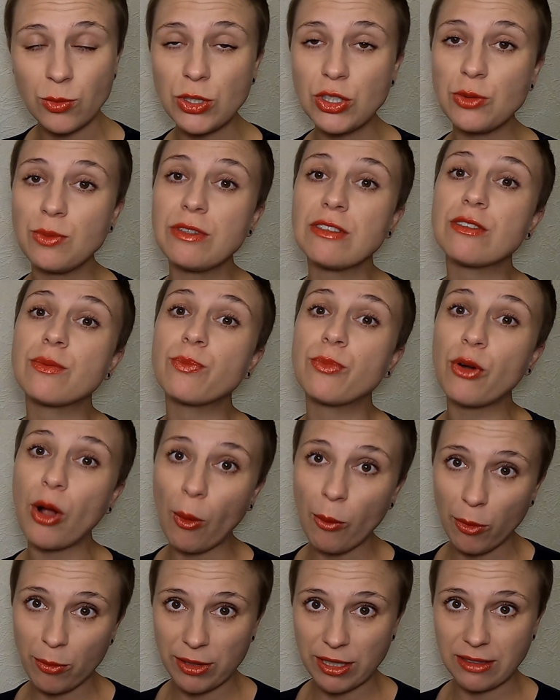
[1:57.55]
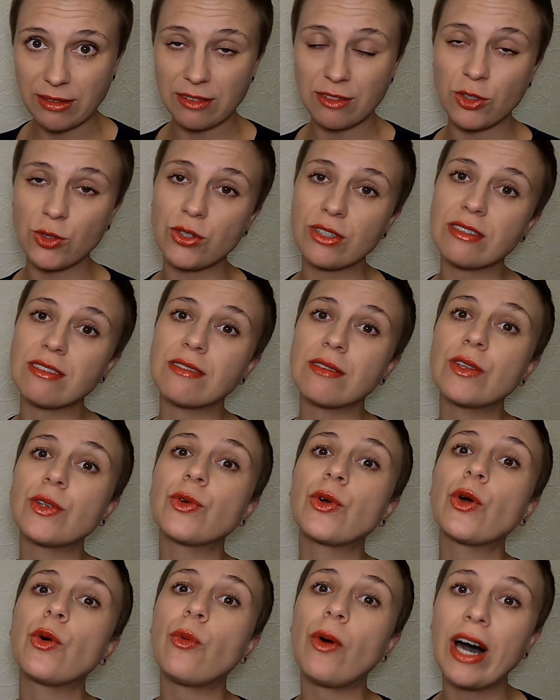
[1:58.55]
which means probably that you are
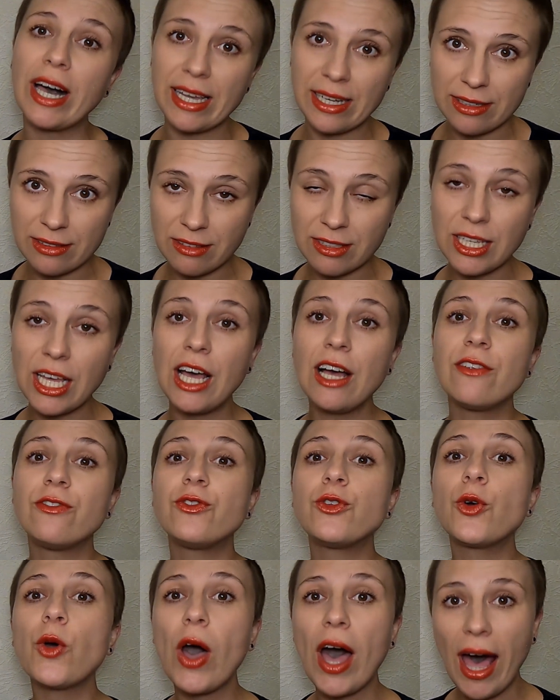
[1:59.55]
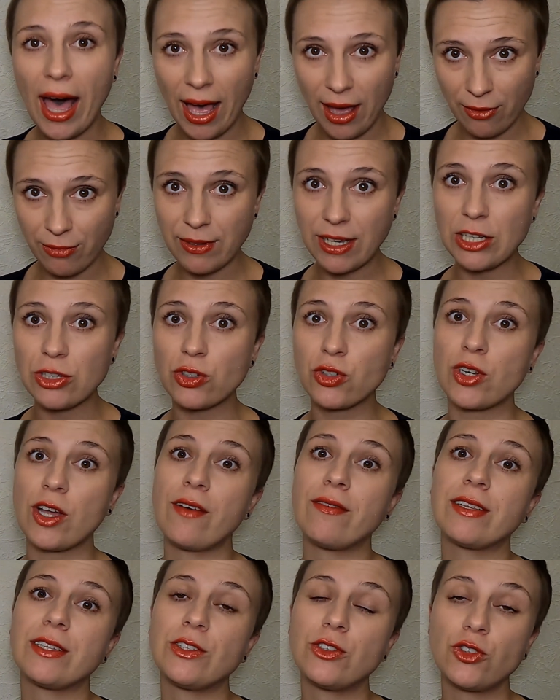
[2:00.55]
still required to have a
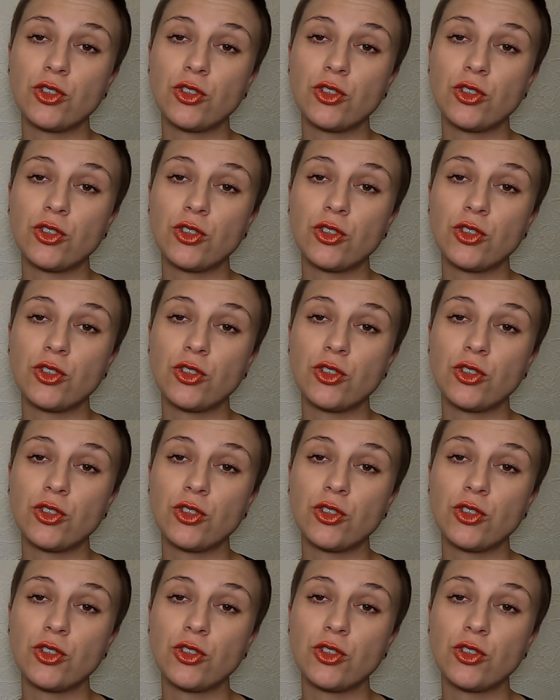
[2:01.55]
travel